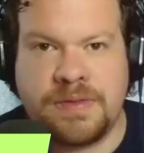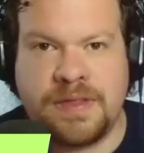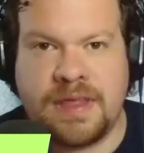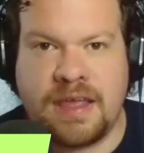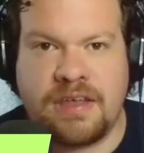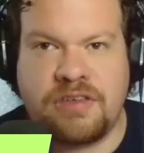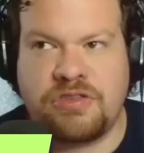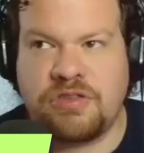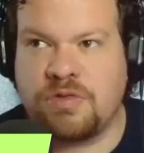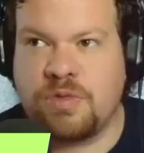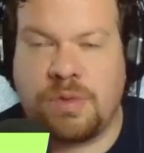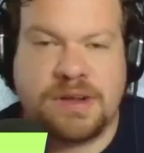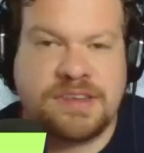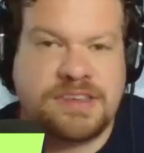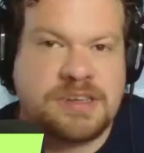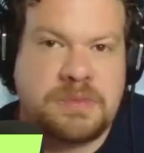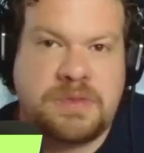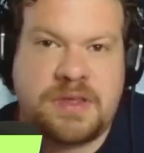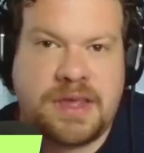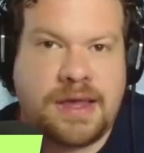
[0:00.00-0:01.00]
They just want
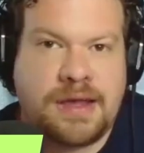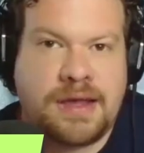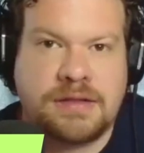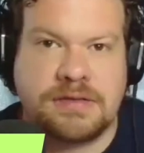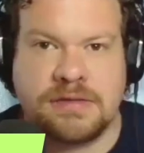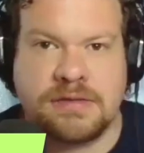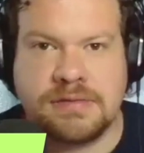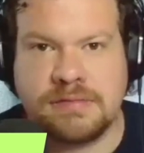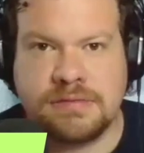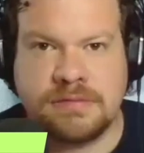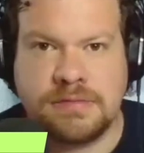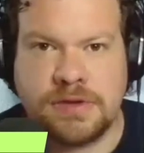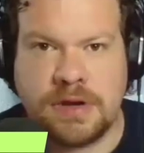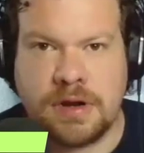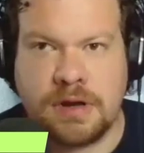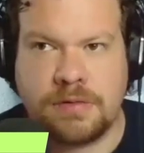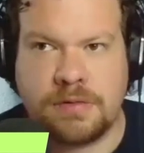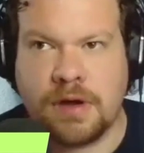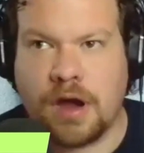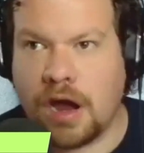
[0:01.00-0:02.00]
something else, you
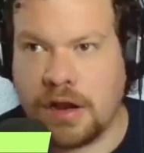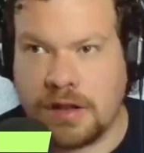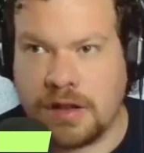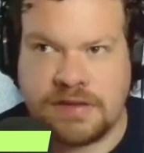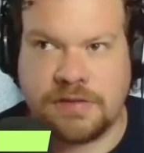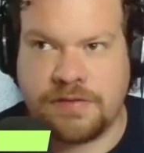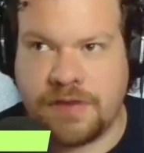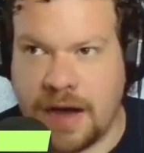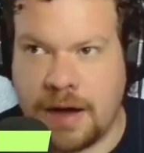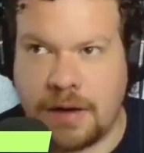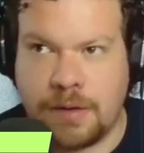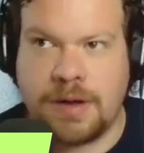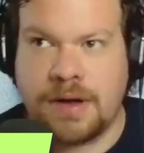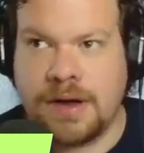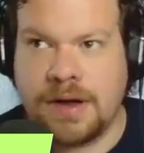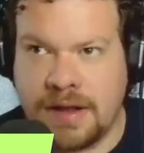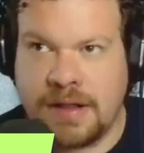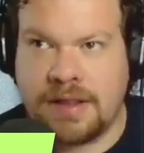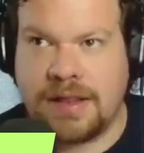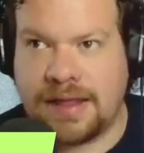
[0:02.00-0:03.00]
know, regardless of how
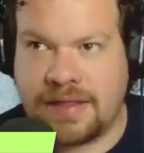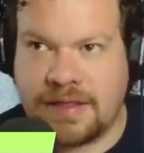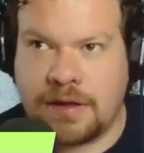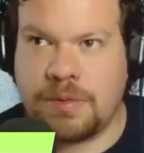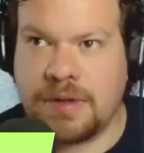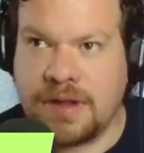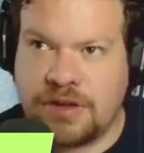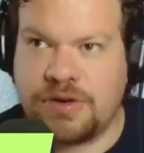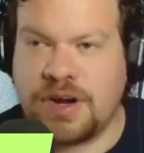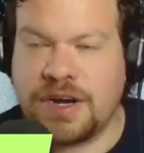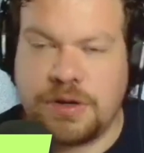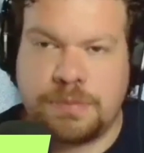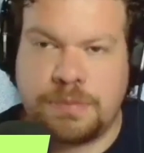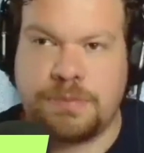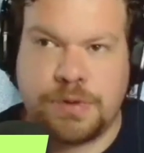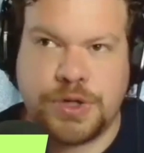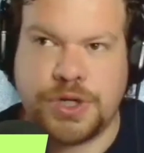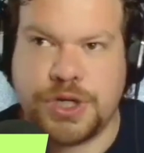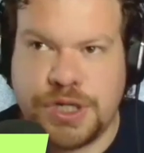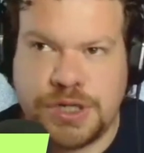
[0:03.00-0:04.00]
like they're really trying to
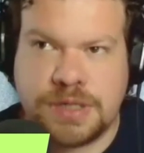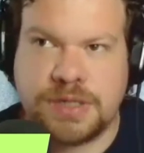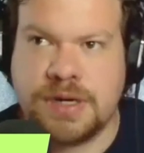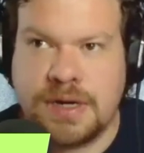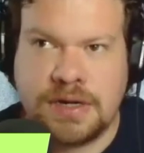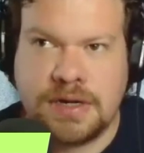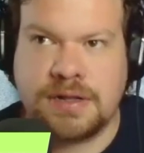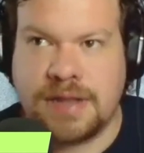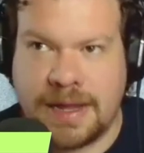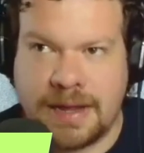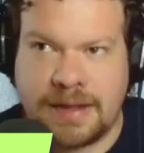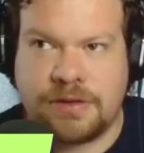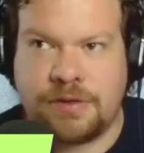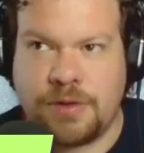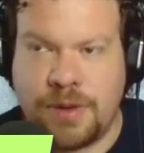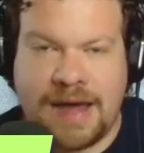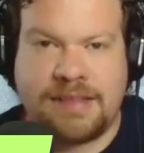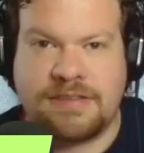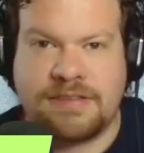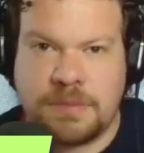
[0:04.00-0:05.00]
push, like to
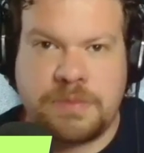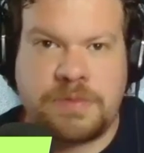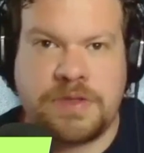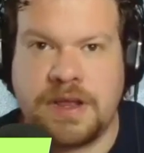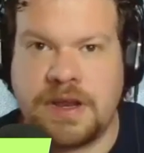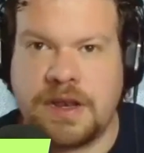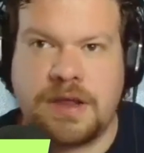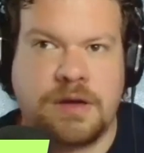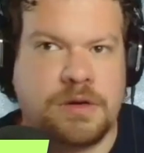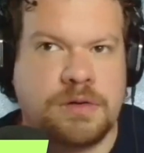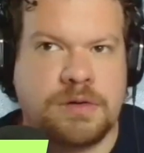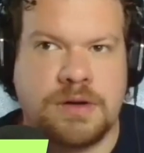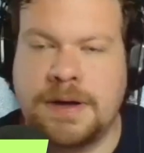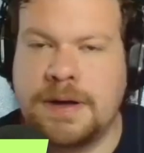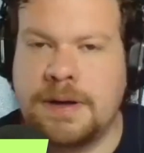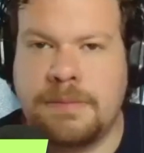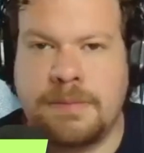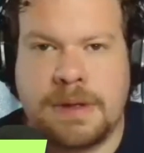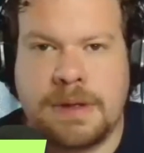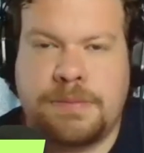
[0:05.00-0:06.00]
add something new,
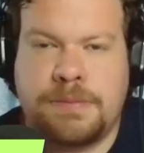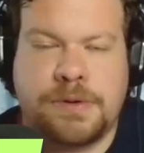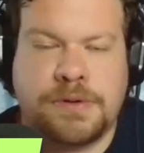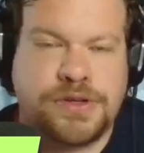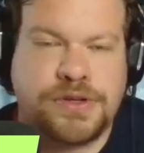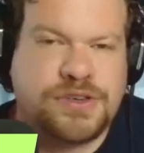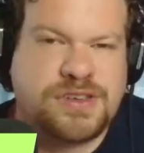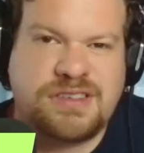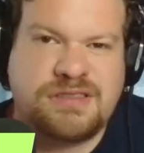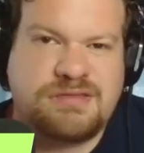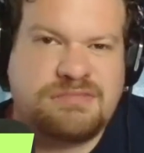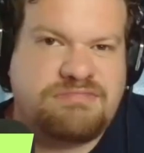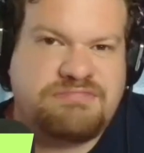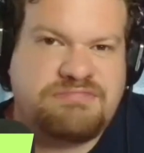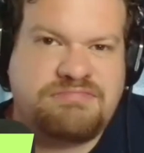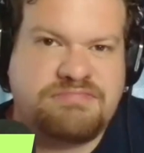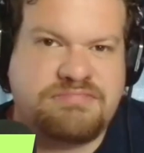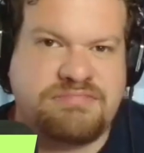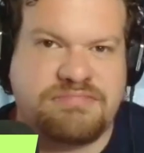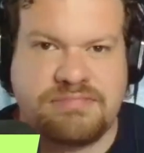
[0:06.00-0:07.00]
people just,
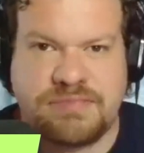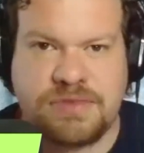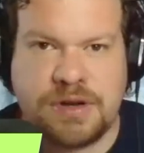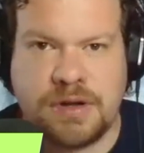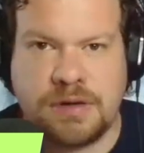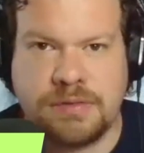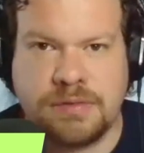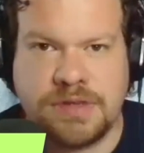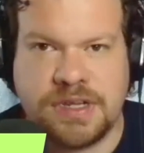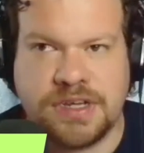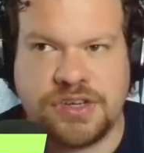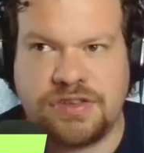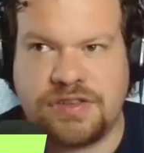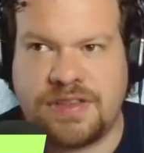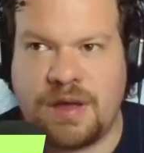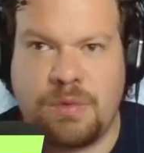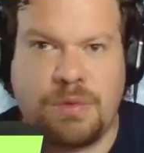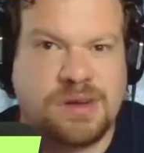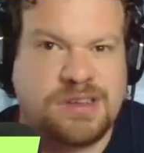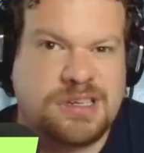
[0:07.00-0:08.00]
you know, they
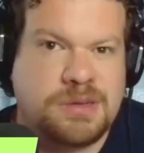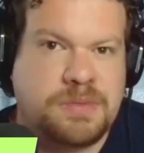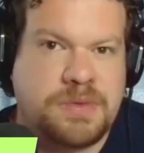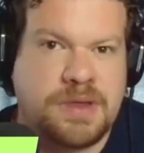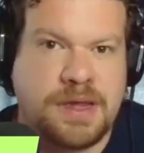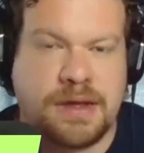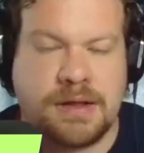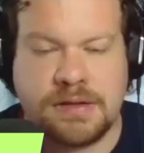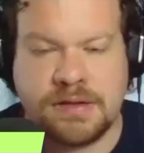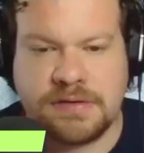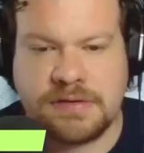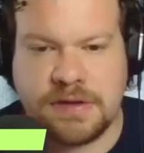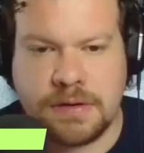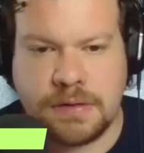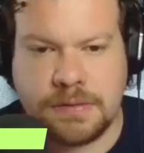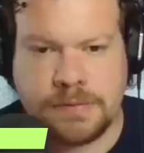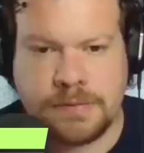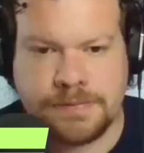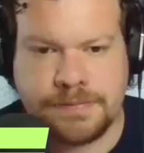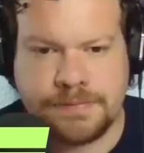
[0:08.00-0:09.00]
they want something else.
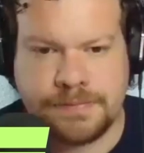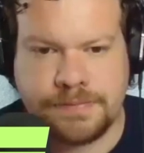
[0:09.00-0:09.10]
So,